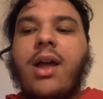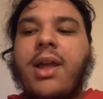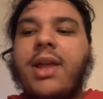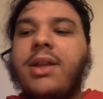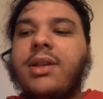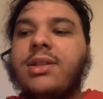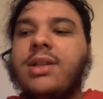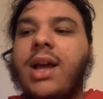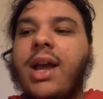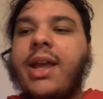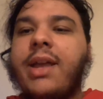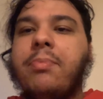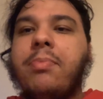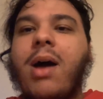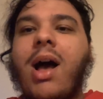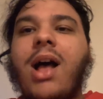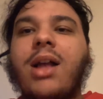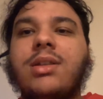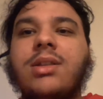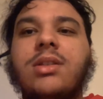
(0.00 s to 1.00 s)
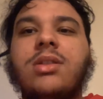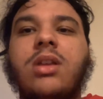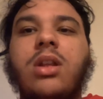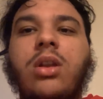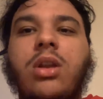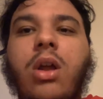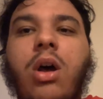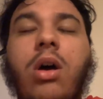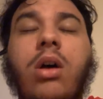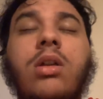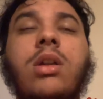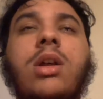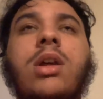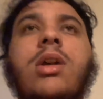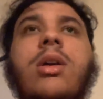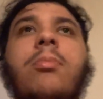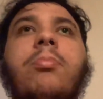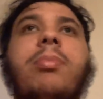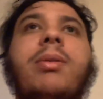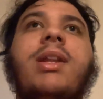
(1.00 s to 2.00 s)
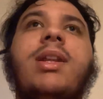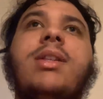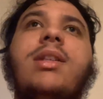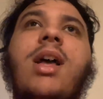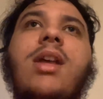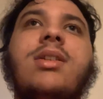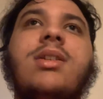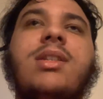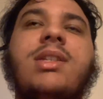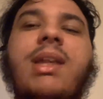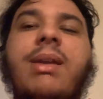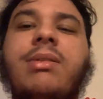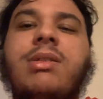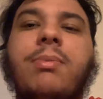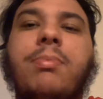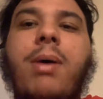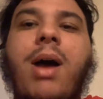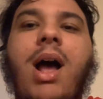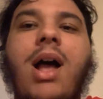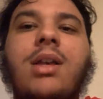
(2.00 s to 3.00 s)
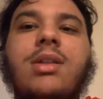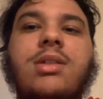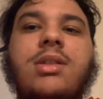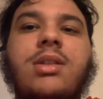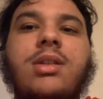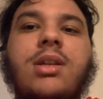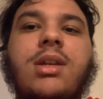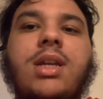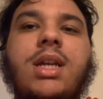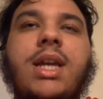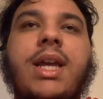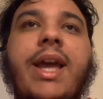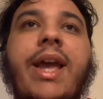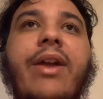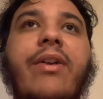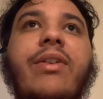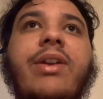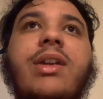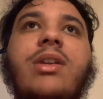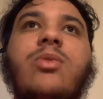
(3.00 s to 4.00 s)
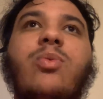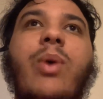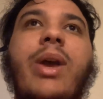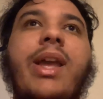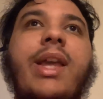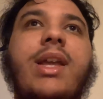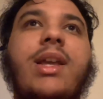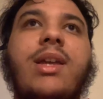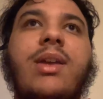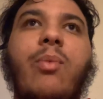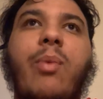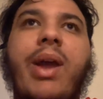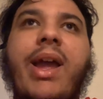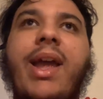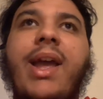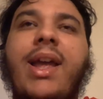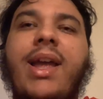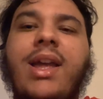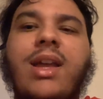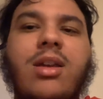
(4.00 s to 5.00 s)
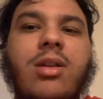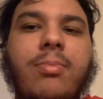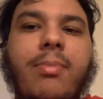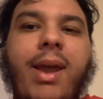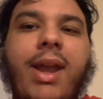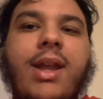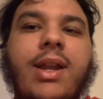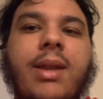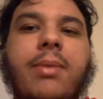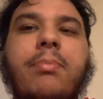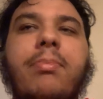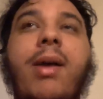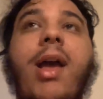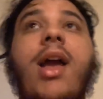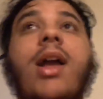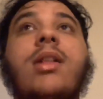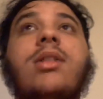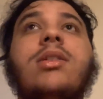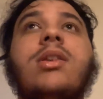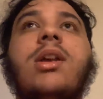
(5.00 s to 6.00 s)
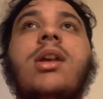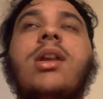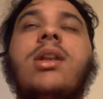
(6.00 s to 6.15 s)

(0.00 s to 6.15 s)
He passes a lot, but he doesn't seem to pass to areas where it could make an impact.